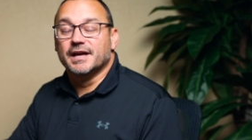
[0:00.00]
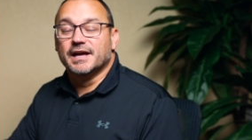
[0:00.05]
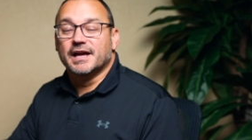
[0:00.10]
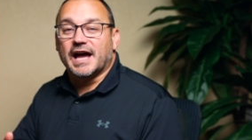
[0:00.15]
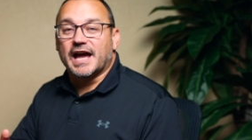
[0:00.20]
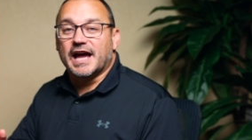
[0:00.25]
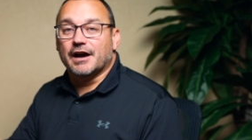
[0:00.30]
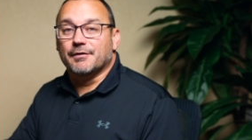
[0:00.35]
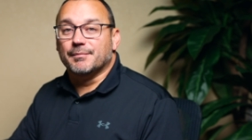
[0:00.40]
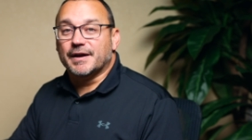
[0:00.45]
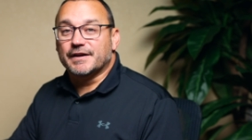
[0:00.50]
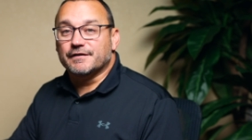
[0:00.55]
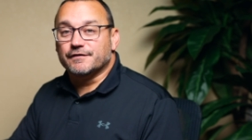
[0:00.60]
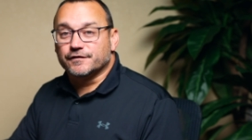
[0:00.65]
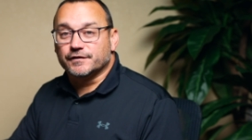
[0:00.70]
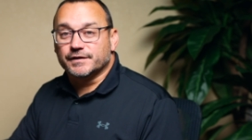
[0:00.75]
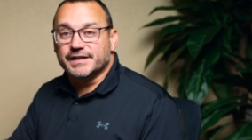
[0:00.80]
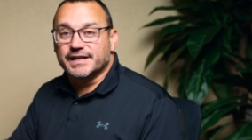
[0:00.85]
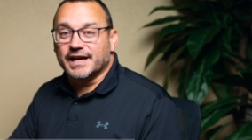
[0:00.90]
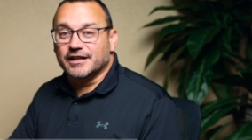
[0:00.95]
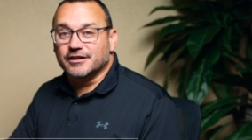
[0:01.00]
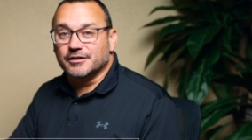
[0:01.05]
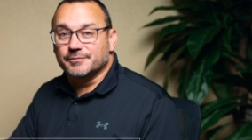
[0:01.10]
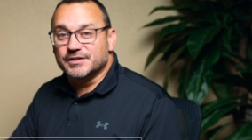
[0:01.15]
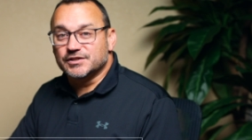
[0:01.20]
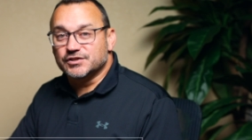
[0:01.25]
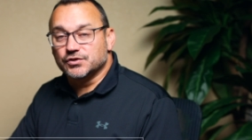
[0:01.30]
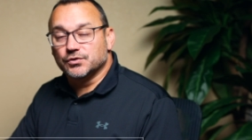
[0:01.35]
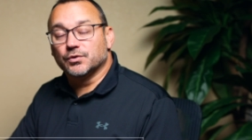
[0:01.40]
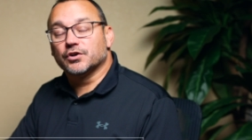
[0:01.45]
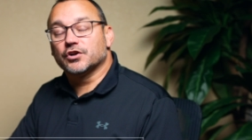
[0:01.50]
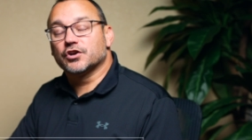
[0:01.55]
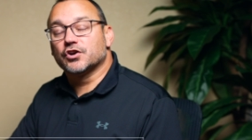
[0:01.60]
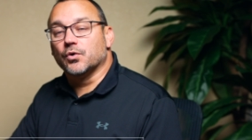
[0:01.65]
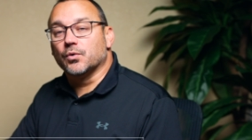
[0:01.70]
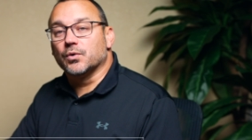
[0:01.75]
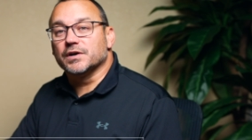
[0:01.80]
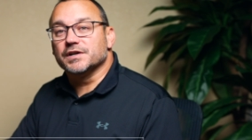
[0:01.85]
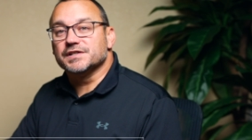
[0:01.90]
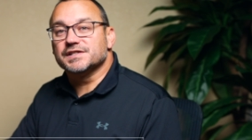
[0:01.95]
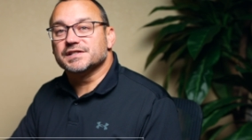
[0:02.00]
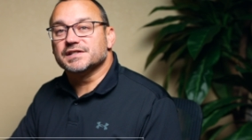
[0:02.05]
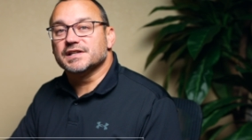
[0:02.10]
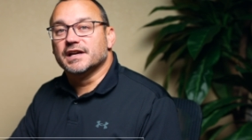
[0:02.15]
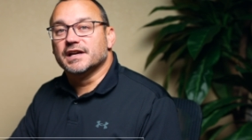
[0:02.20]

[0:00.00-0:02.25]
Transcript: I have my free Elementor course